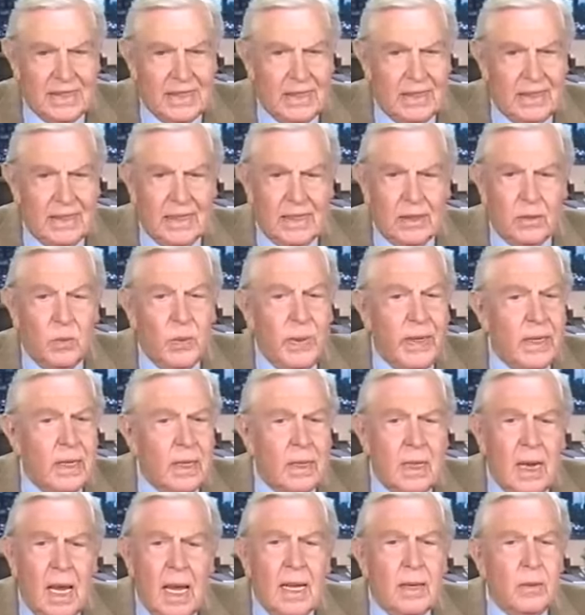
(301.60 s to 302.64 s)
he did. We
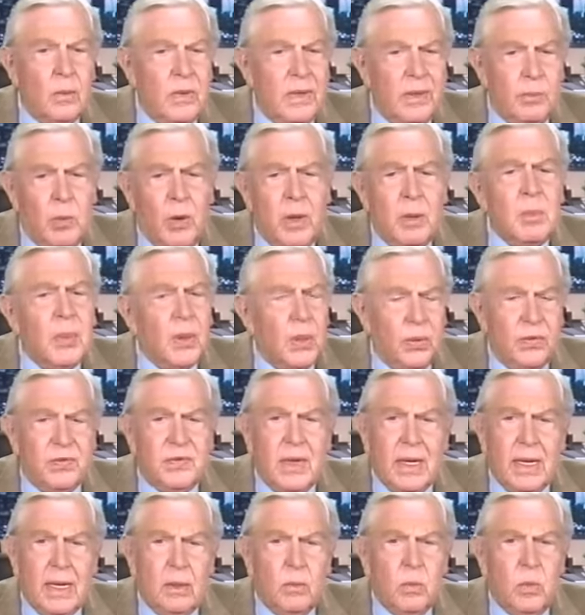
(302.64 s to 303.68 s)
did. not We
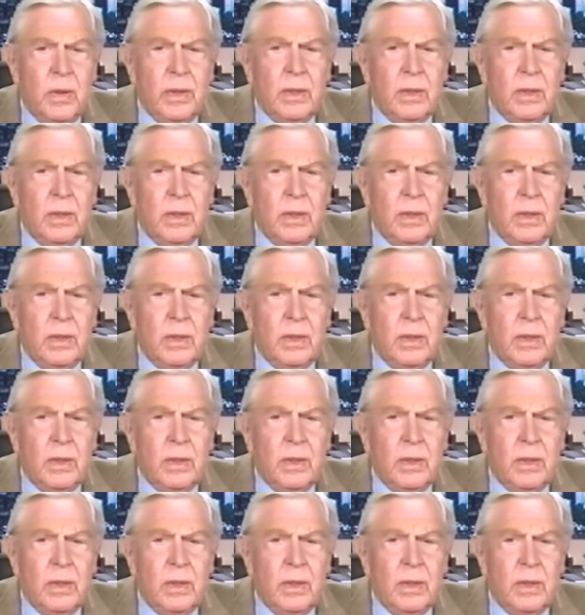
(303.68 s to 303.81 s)
both did.